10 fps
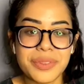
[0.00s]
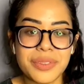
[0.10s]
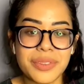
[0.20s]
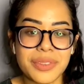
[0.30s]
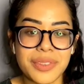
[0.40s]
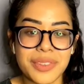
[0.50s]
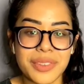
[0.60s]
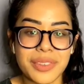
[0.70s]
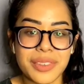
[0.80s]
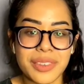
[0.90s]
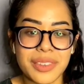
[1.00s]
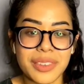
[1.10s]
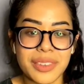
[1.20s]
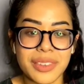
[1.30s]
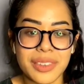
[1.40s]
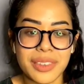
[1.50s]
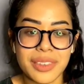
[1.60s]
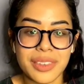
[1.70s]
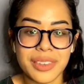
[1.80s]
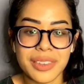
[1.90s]

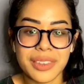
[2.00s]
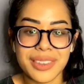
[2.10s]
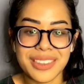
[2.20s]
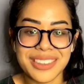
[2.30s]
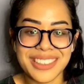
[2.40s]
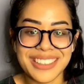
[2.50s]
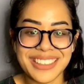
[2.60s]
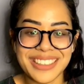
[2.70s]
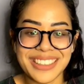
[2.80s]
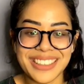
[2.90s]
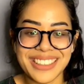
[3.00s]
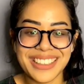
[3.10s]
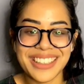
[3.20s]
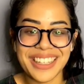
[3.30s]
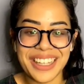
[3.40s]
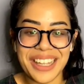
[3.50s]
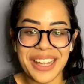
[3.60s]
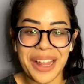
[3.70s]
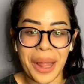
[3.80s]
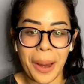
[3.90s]

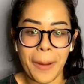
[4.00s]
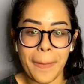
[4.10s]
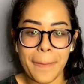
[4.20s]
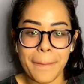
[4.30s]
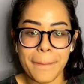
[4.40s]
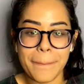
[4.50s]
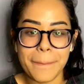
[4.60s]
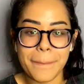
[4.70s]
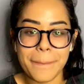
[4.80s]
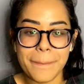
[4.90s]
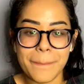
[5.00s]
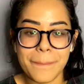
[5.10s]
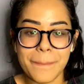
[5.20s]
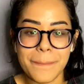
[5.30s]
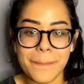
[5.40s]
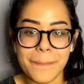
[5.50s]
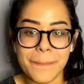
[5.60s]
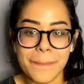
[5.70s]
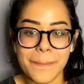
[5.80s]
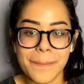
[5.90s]

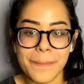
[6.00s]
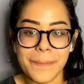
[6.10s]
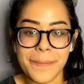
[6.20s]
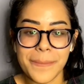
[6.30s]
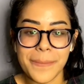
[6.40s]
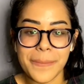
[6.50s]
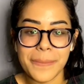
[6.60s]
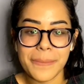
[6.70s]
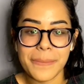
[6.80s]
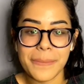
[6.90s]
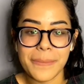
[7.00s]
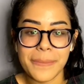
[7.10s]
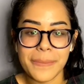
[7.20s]
(silent)